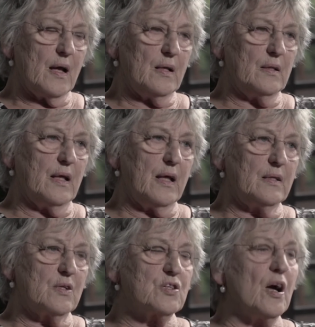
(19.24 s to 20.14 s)
that
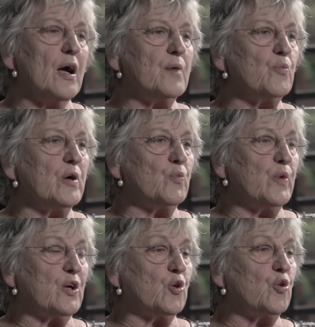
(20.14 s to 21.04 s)
the time when
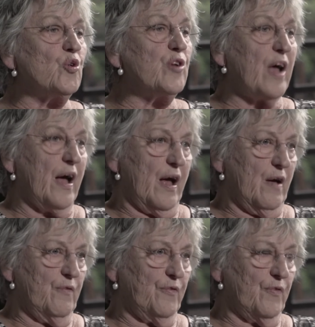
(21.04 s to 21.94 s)
we could
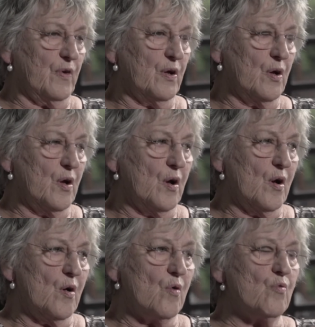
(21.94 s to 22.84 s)
have
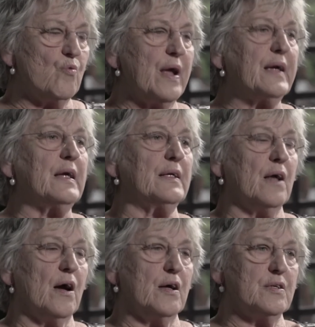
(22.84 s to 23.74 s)

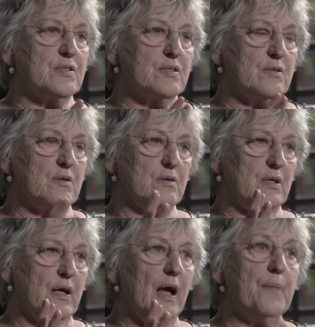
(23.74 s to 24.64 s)
recognised
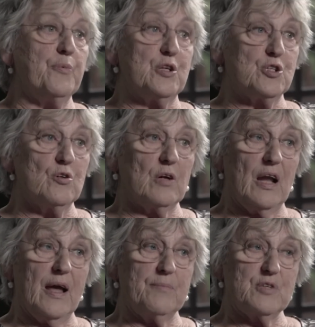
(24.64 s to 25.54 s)
the Aboriginal
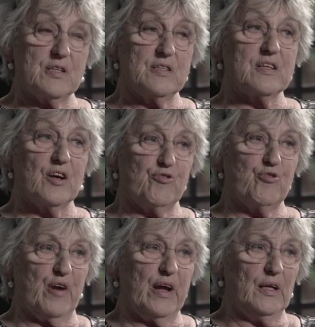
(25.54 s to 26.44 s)
claim to this
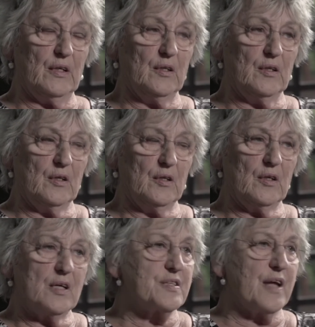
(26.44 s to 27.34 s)
country
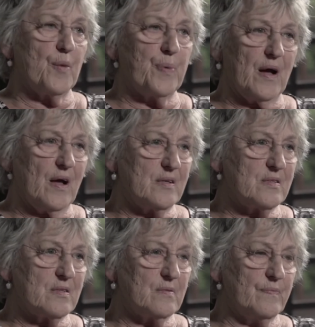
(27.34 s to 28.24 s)
is now past.